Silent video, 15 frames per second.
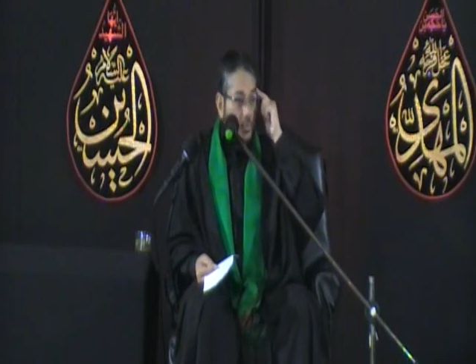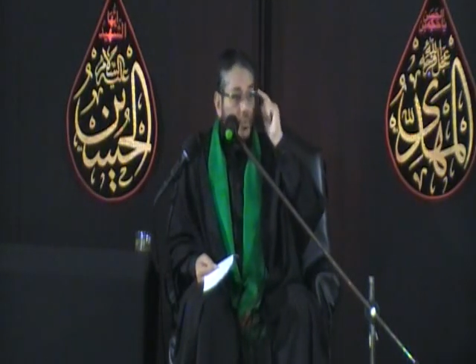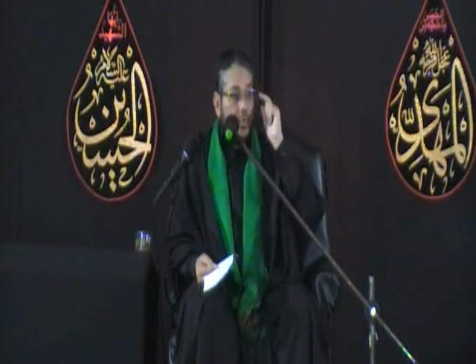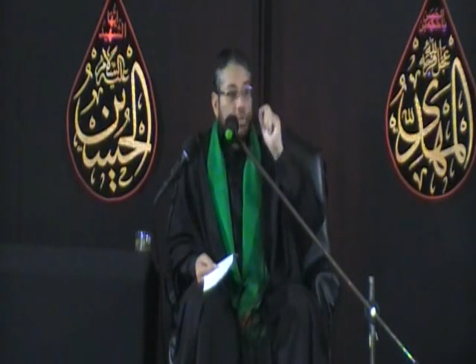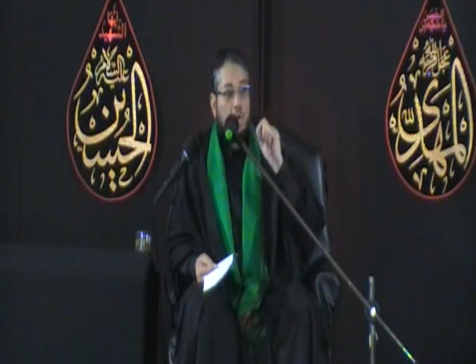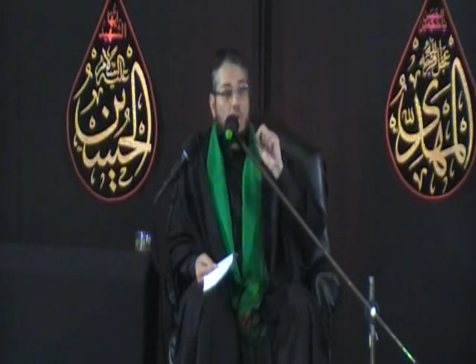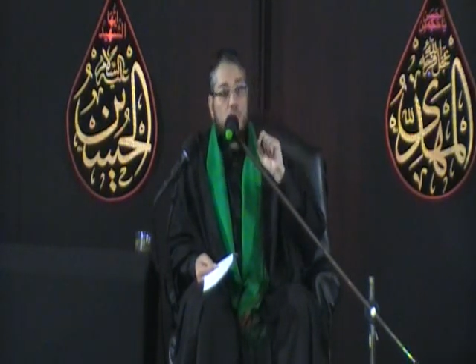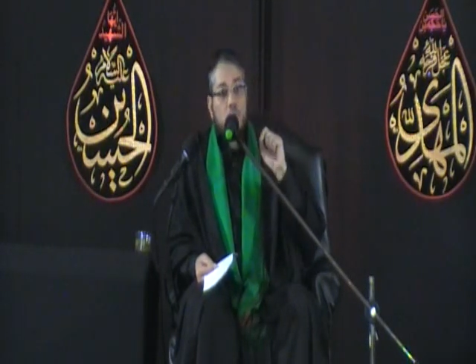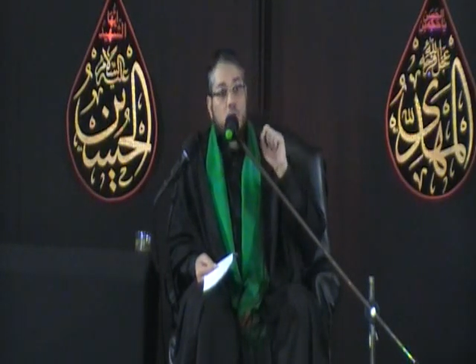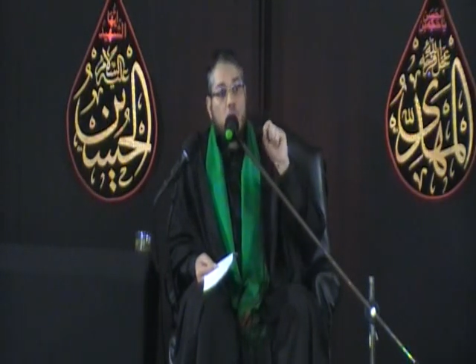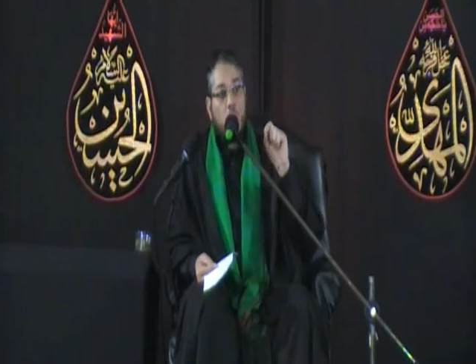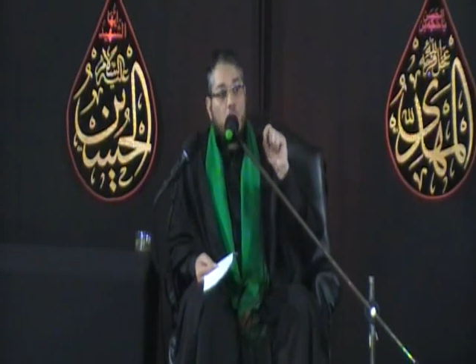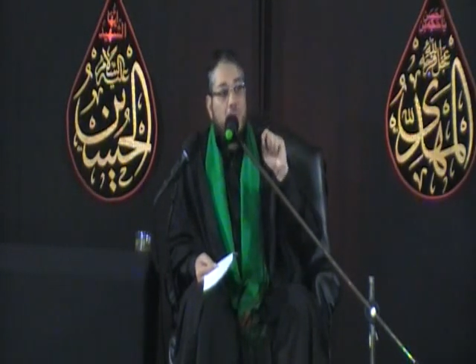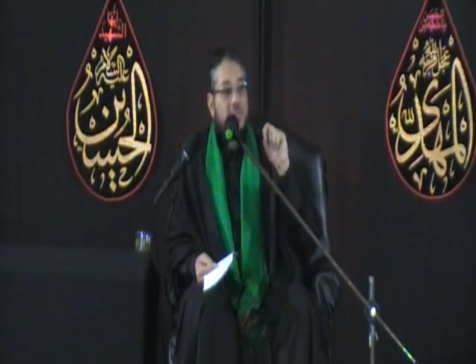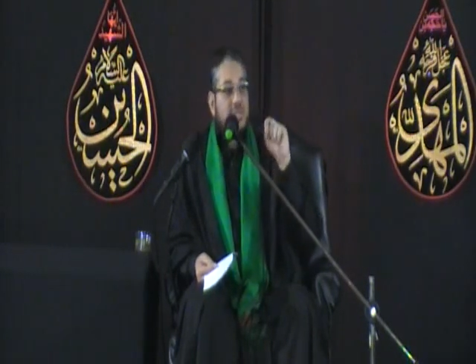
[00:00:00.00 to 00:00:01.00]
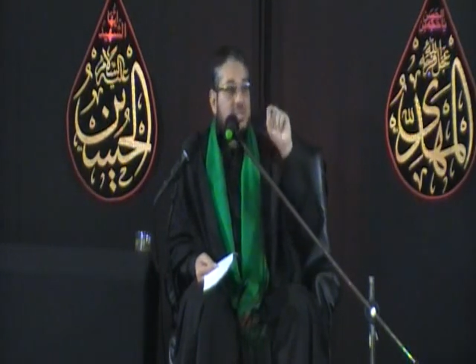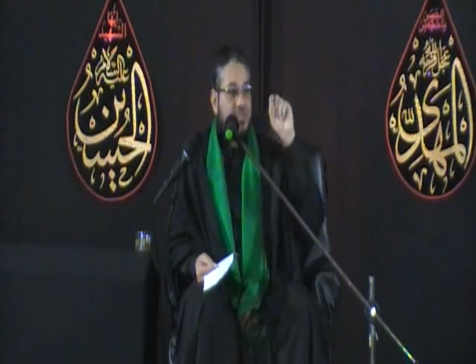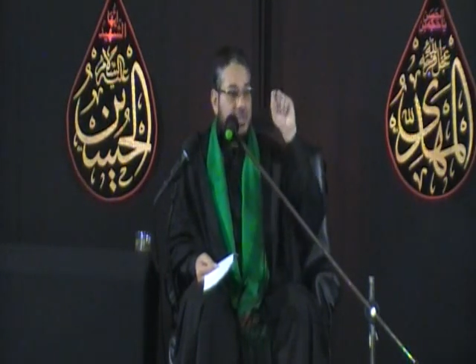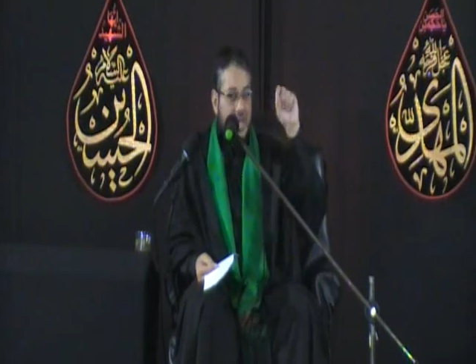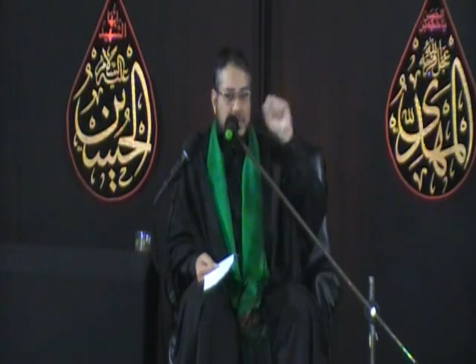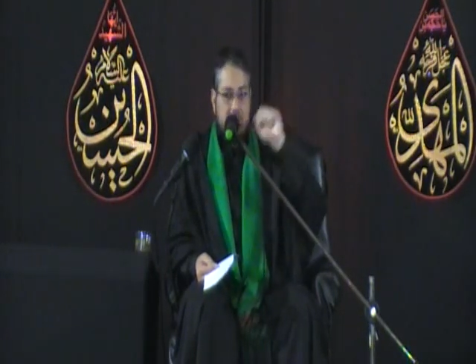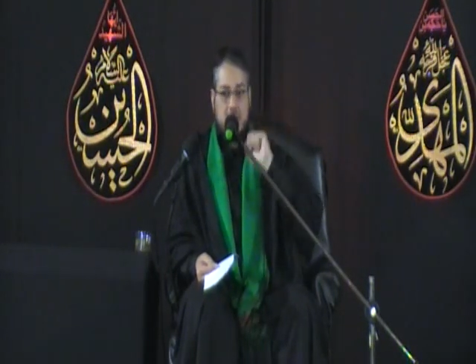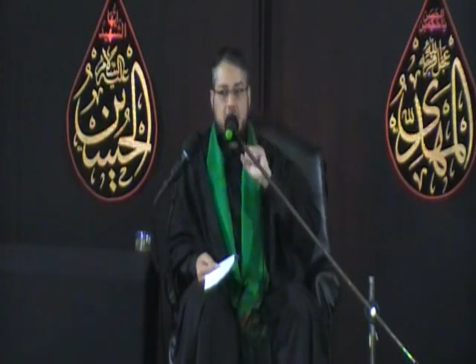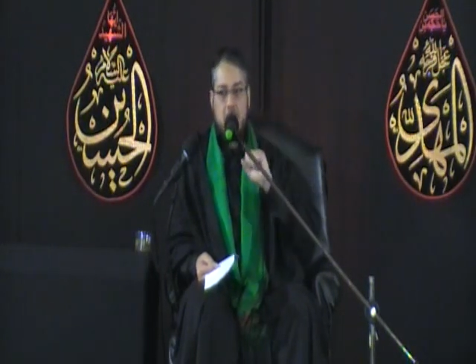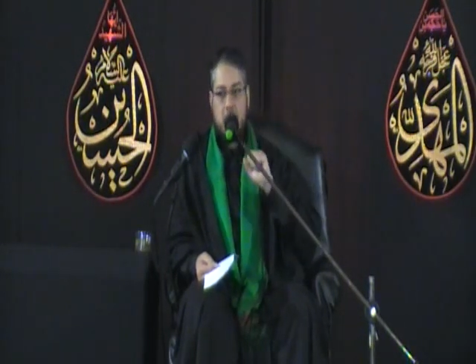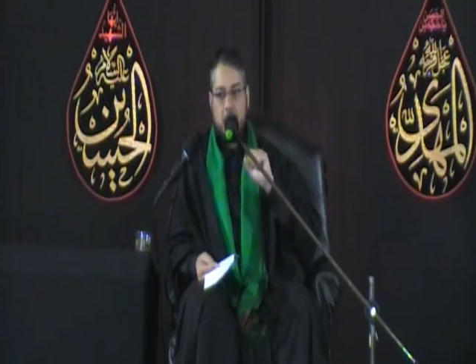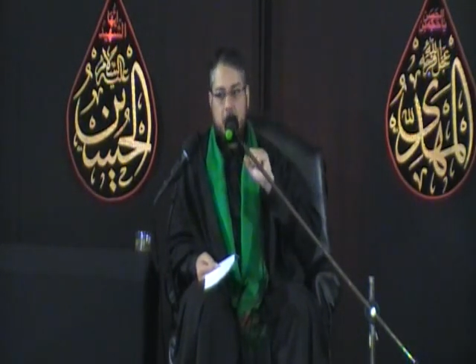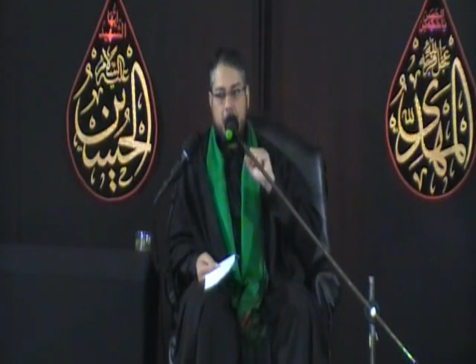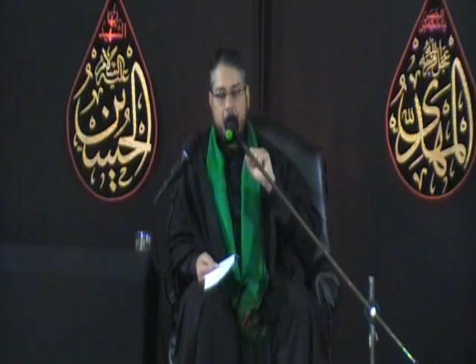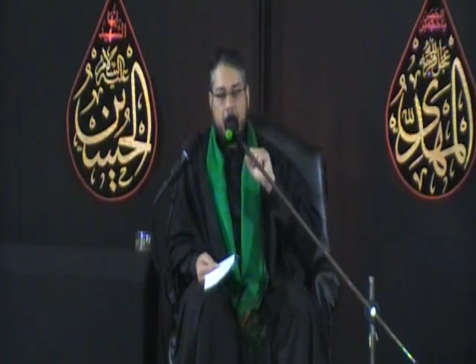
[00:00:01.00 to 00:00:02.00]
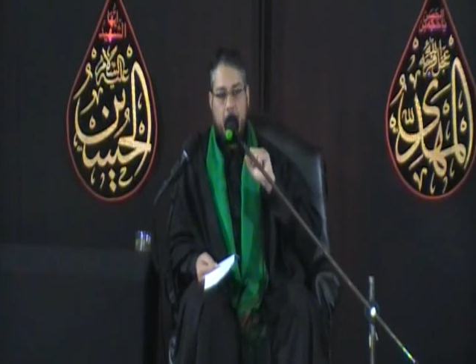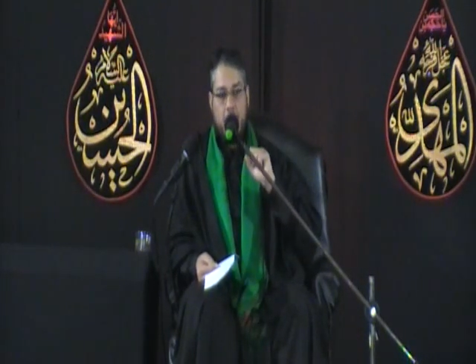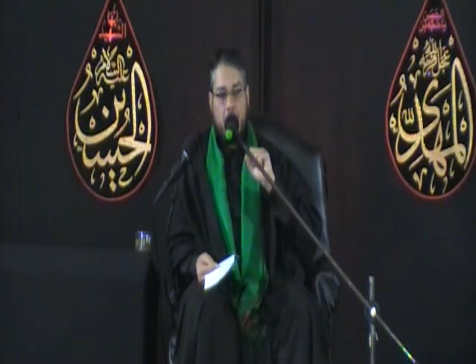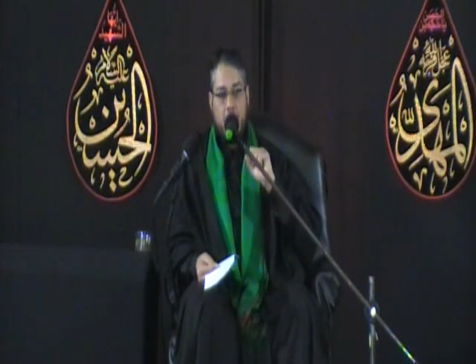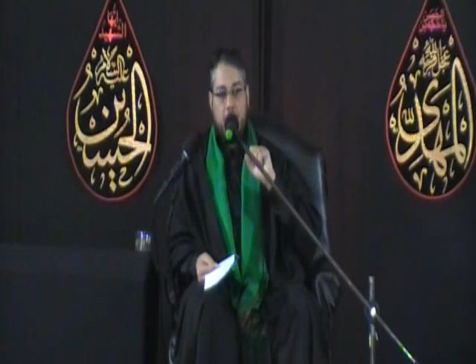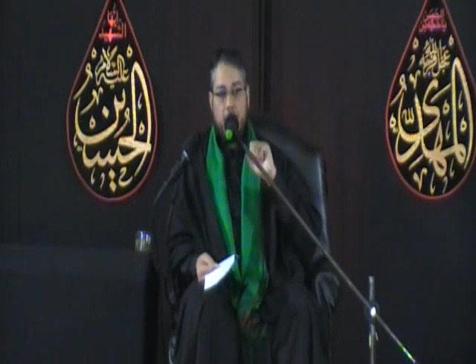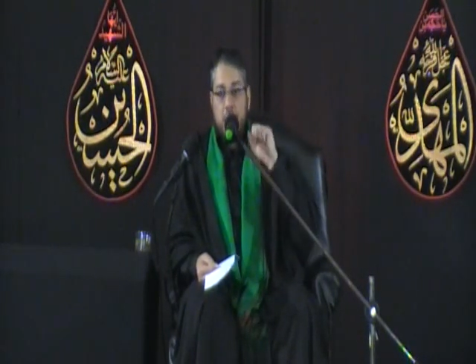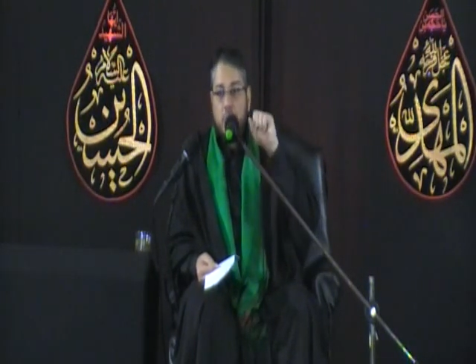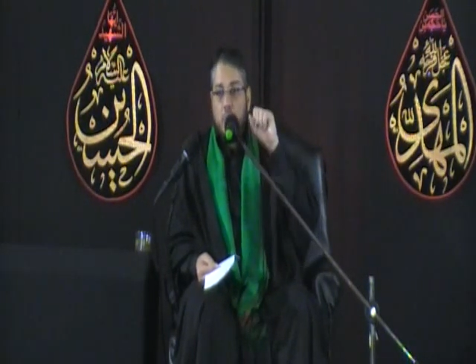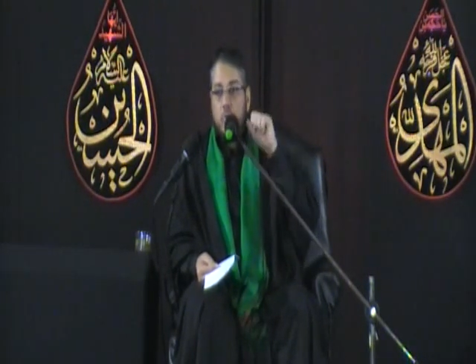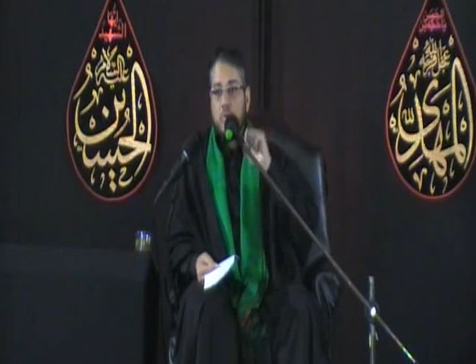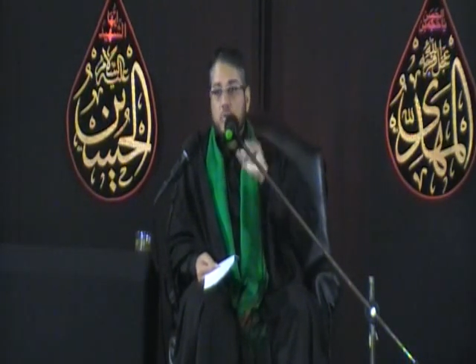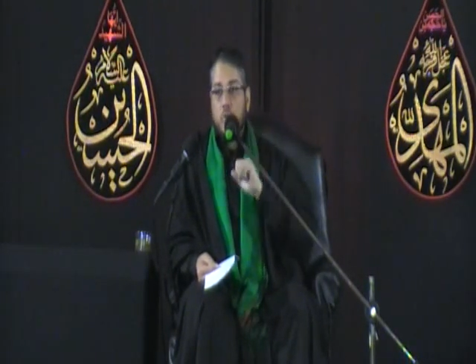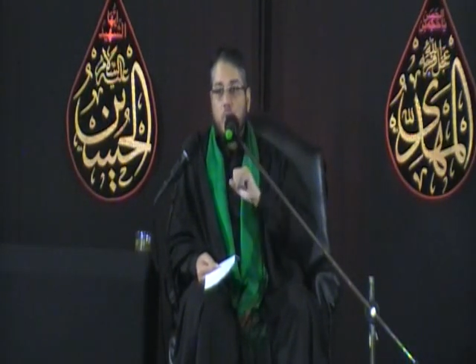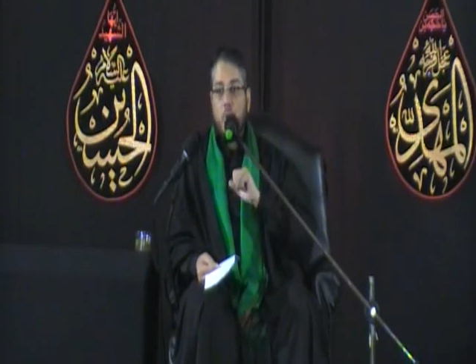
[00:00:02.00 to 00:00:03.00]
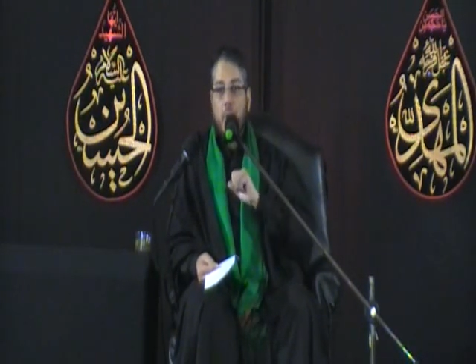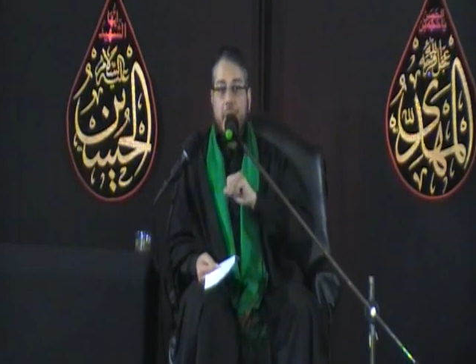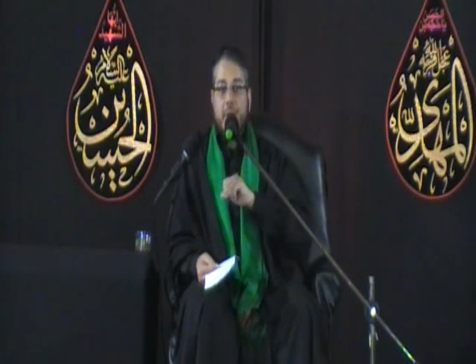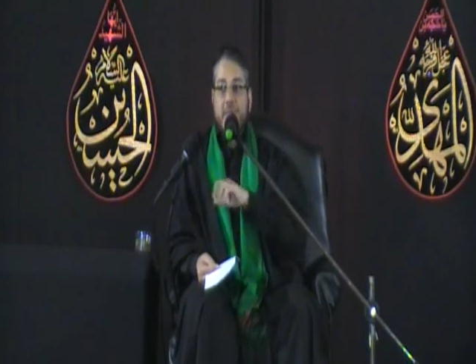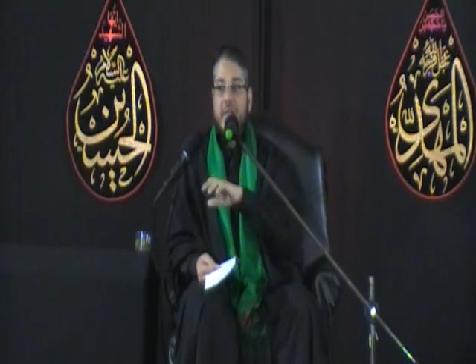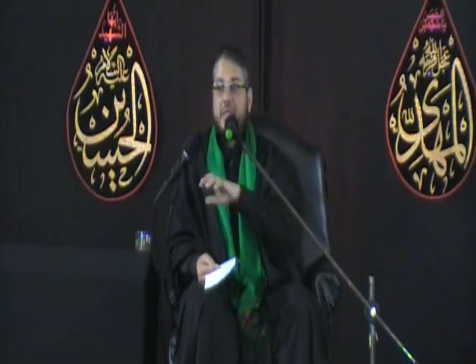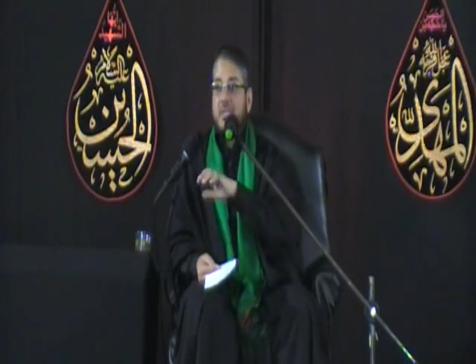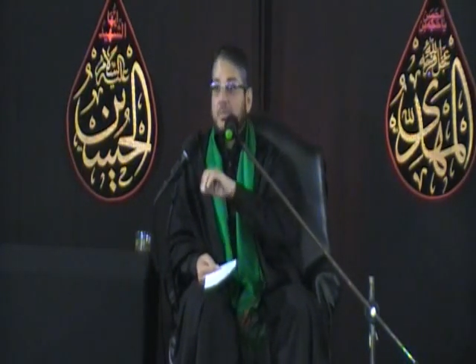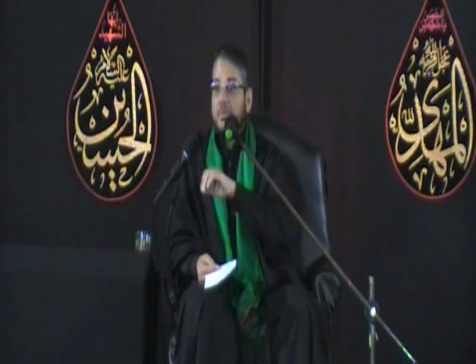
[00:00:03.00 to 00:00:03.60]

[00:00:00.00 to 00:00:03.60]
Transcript: so we don't go and snatch. We don't go and take